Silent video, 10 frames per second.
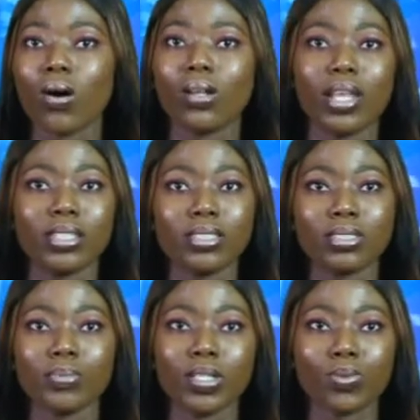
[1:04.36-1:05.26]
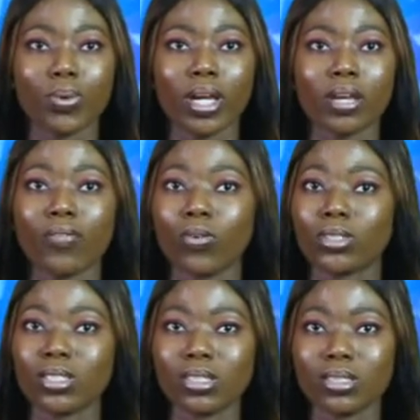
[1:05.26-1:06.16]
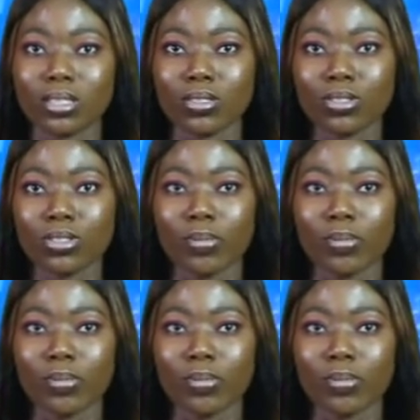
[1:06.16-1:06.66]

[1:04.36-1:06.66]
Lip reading: are a legitimate way for citizens to